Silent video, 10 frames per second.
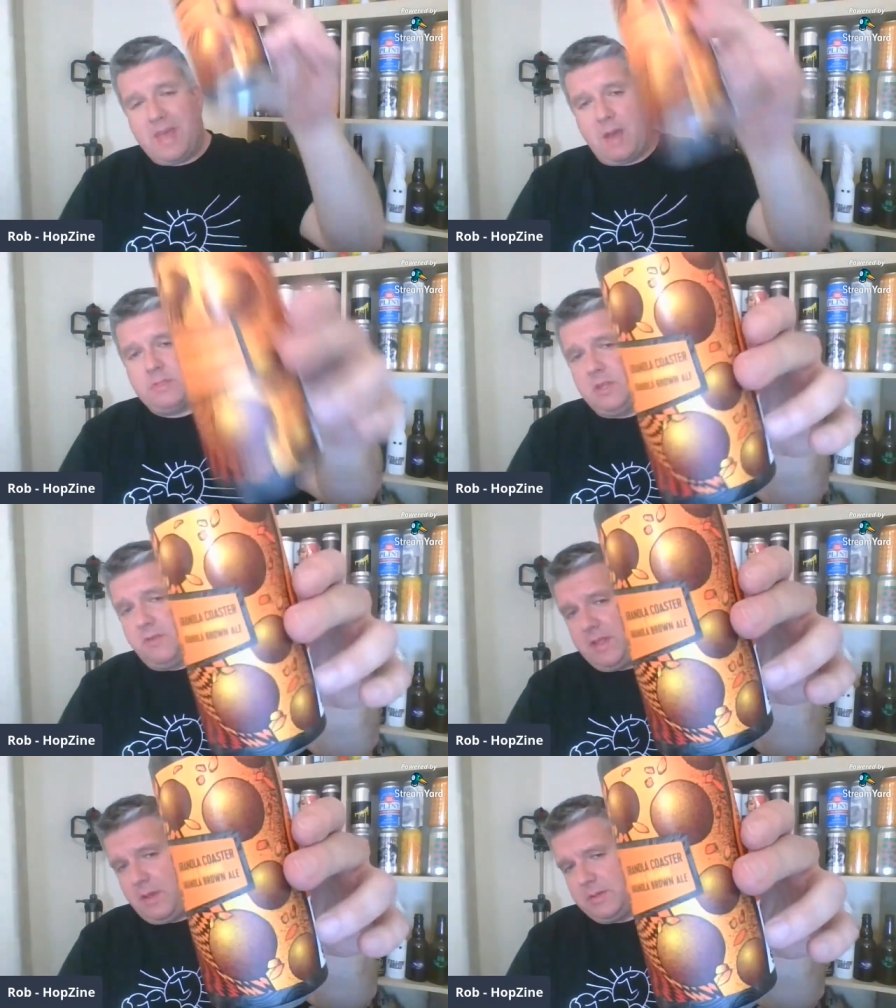That was
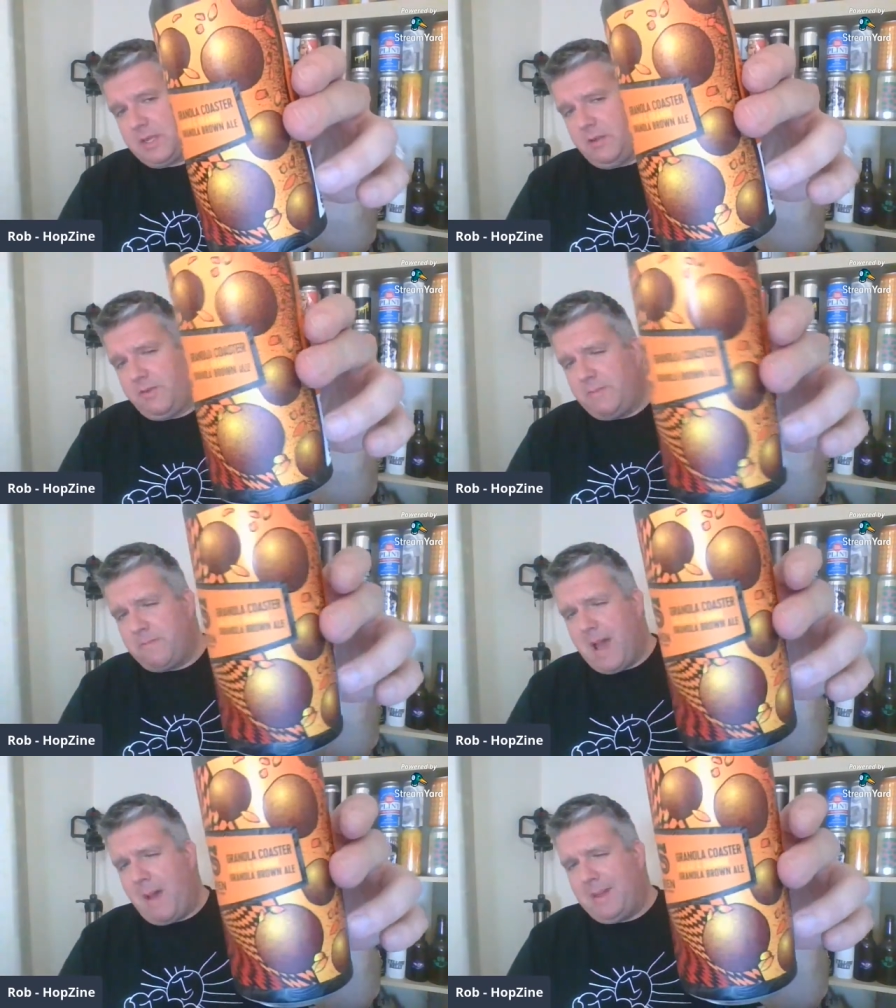lovely. That was a lovely
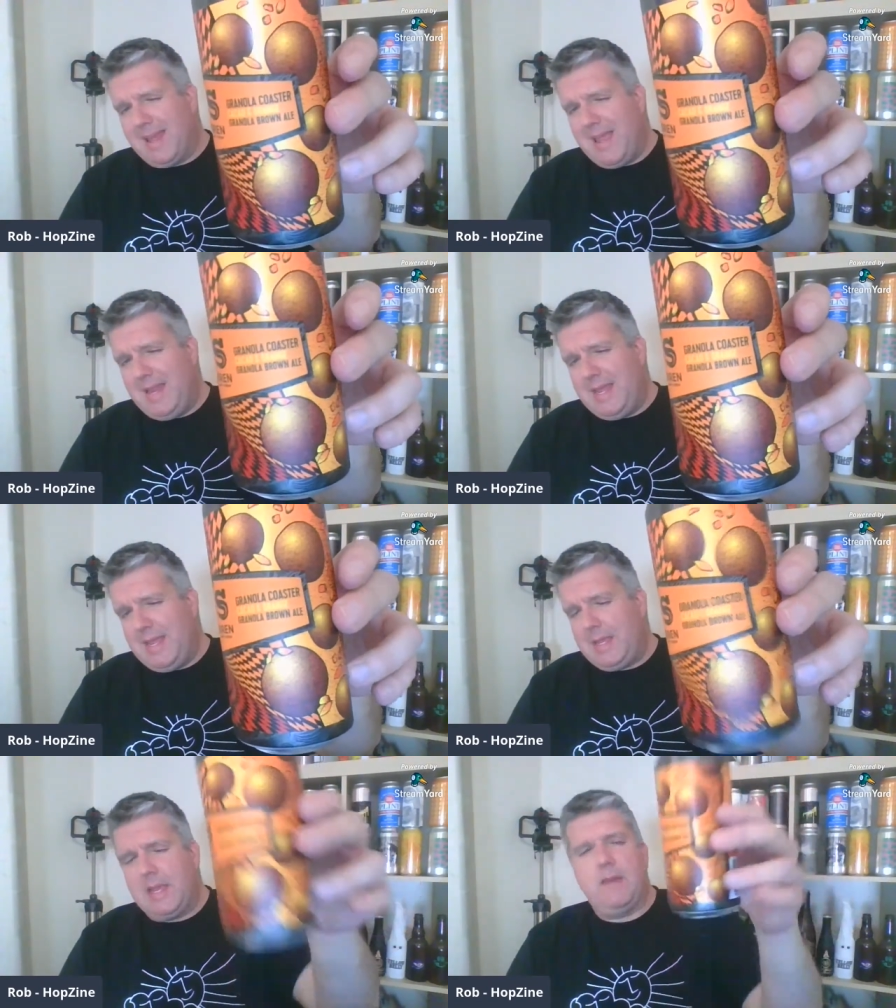
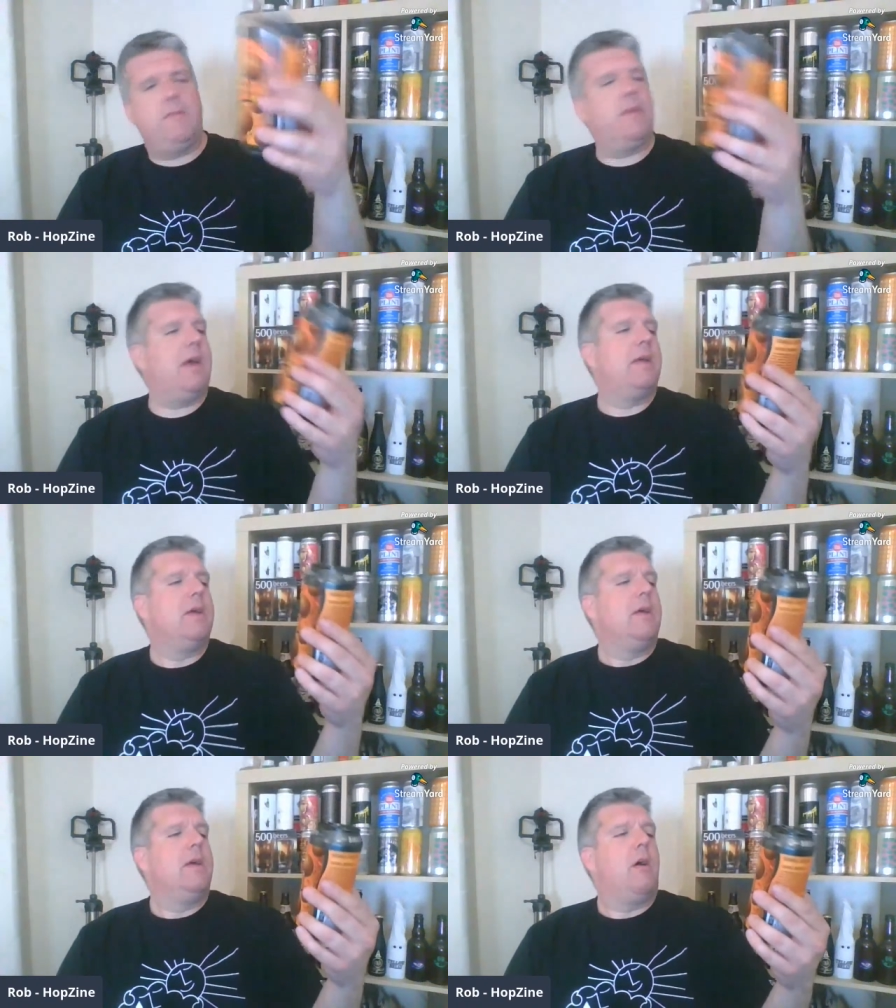marmalade-y kind of like
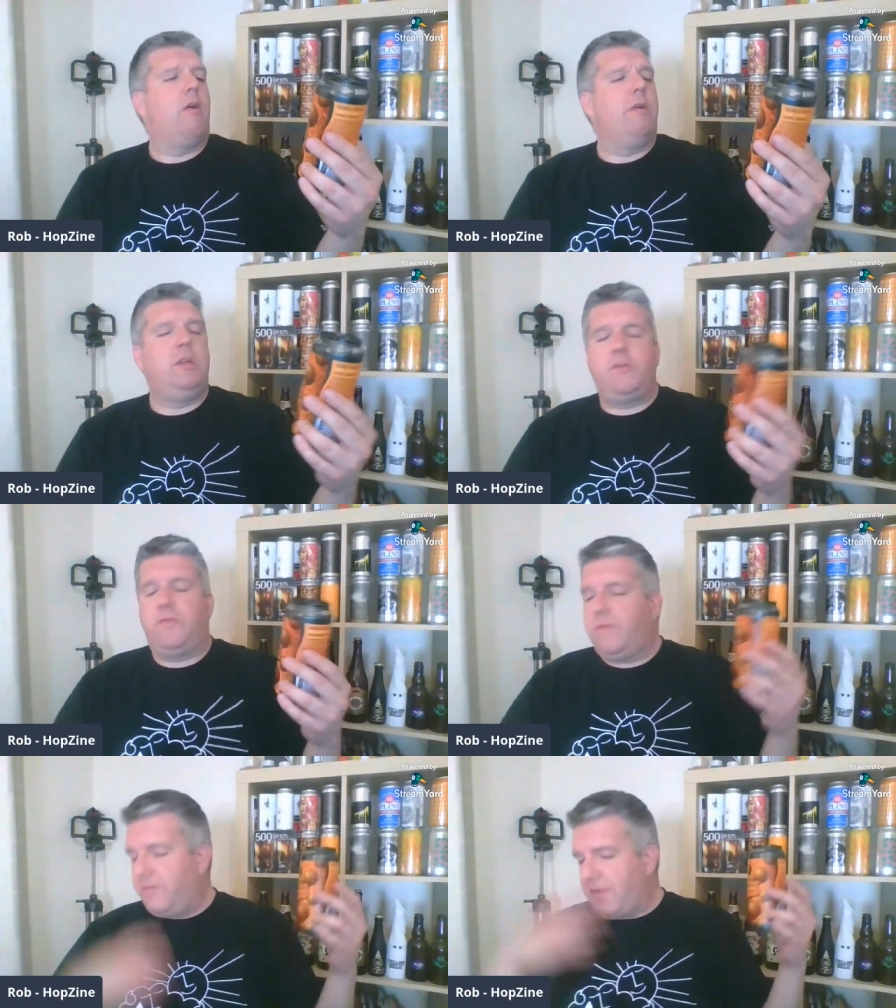orange
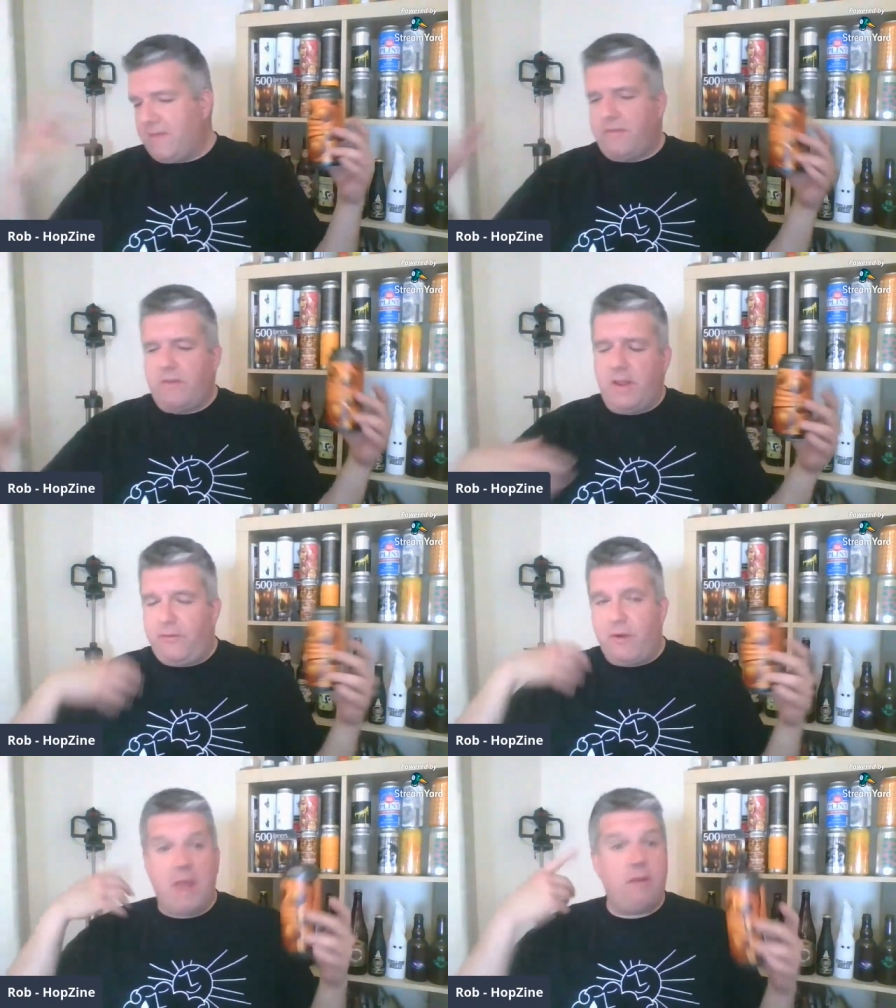flavor, really
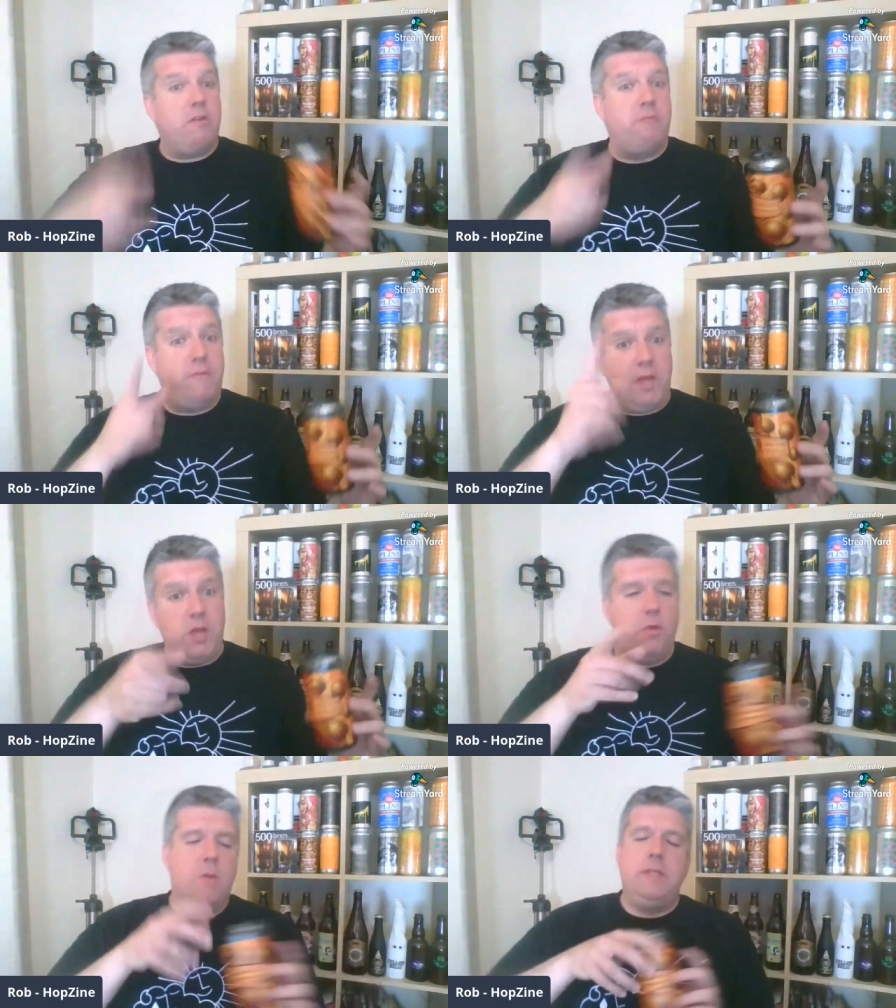fragrant
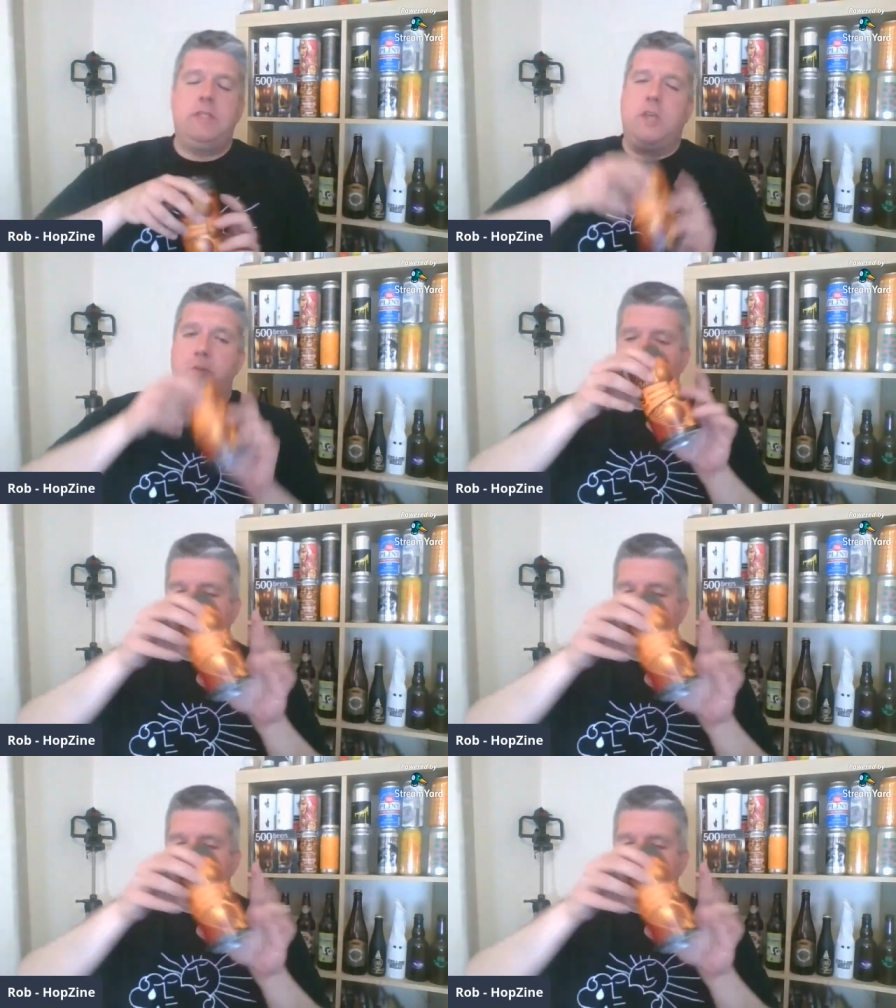review coming soon.